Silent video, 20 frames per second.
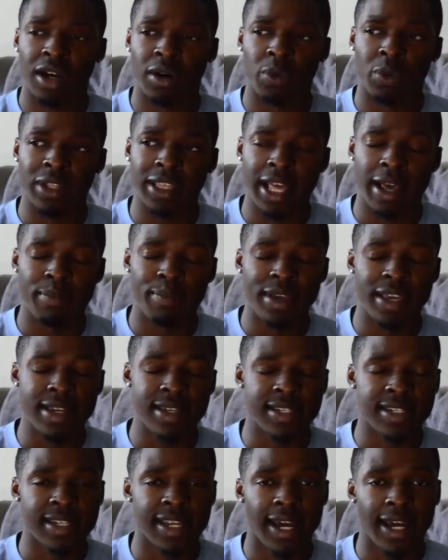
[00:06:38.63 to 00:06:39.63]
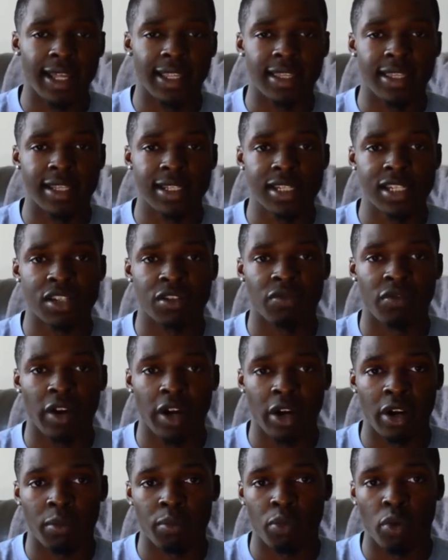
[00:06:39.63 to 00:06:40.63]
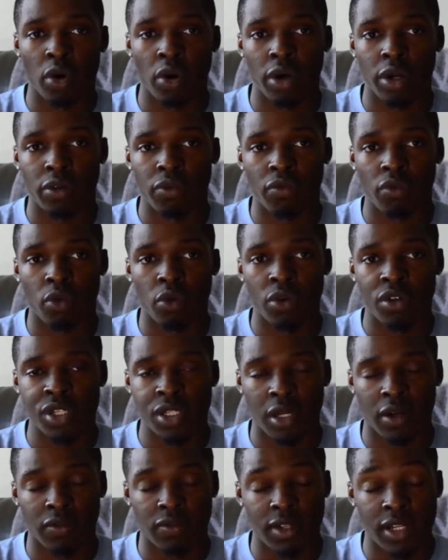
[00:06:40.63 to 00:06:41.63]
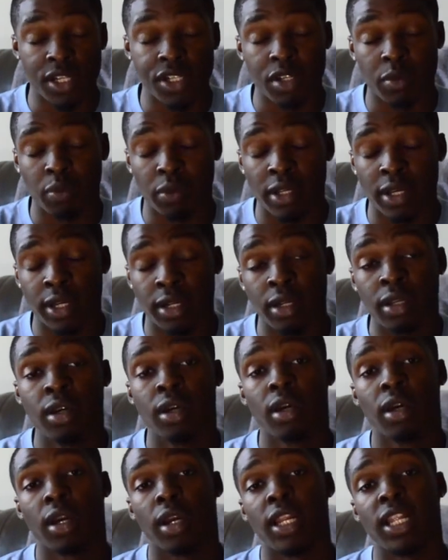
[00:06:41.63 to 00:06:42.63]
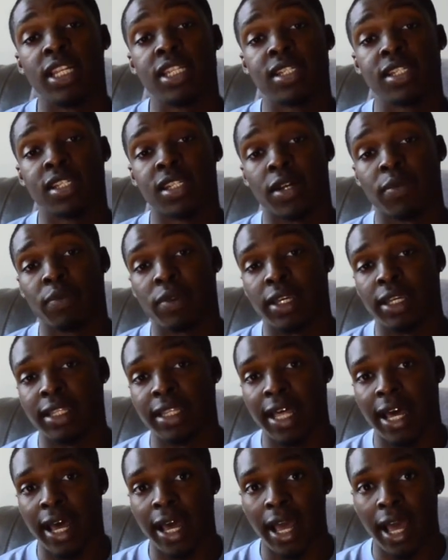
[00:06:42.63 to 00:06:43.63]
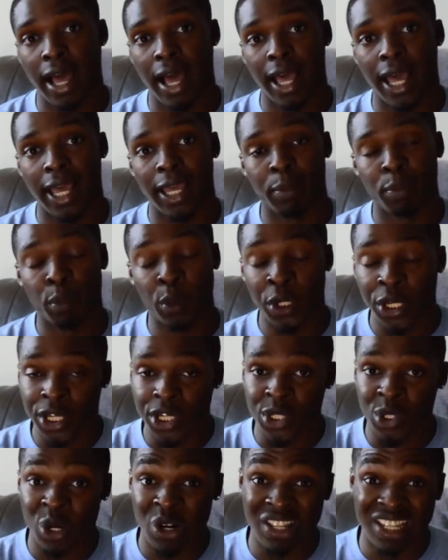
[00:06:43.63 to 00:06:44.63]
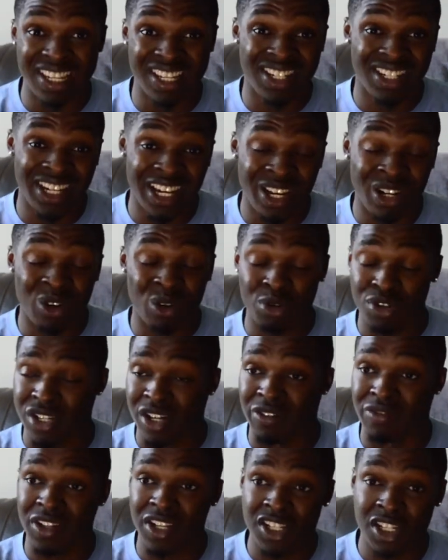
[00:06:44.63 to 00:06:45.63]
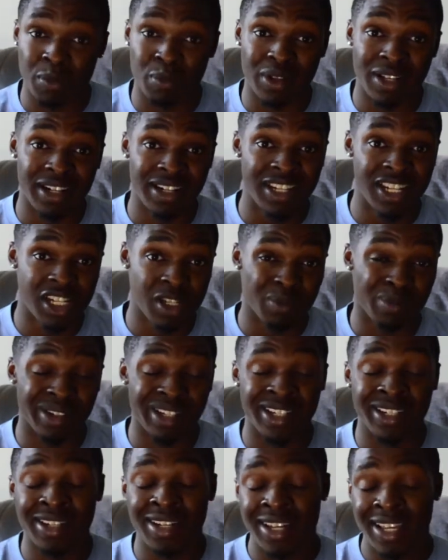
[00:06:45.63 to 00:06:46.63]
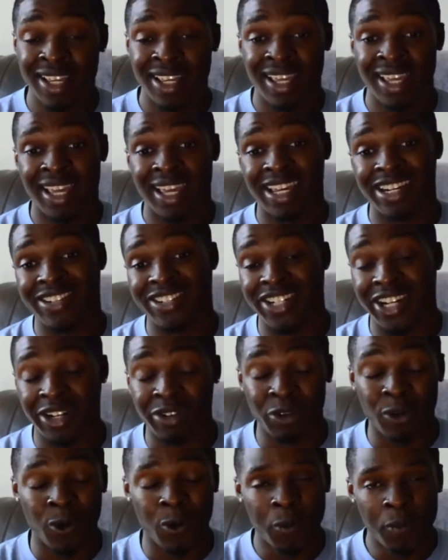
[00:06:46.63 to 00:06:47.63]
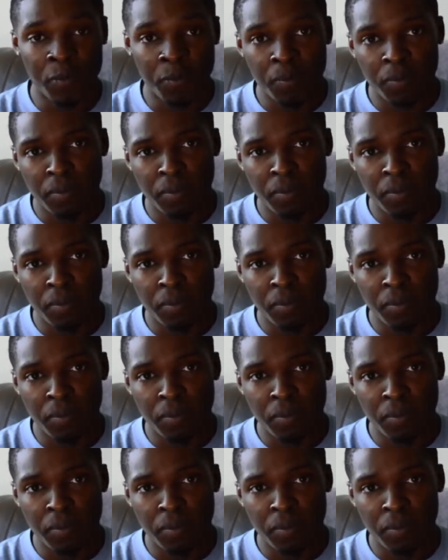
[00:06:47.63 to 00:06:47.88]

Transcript: With that being said, this is very important for self-discipline, and this is something that I preach on this channel: self-discipline, discipline in general,